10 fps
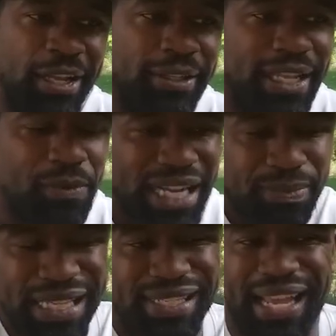D
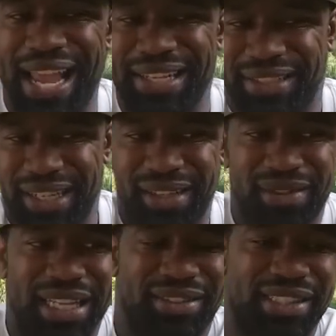West be saying shit.
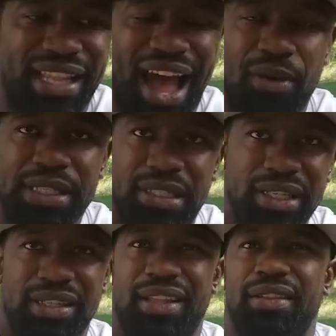It's just how he
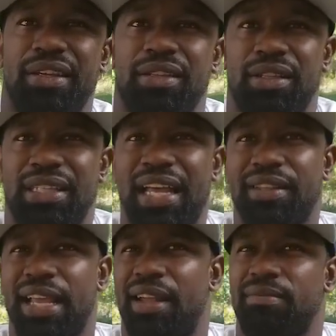says it, I think.
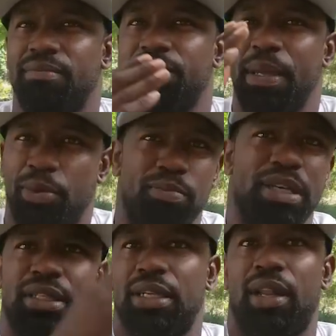Like that people
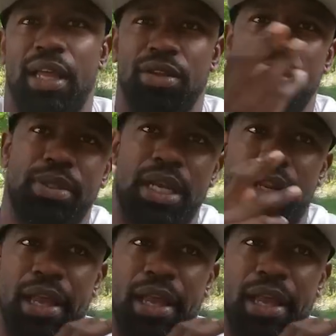miss it. Like, you know what I'm saying?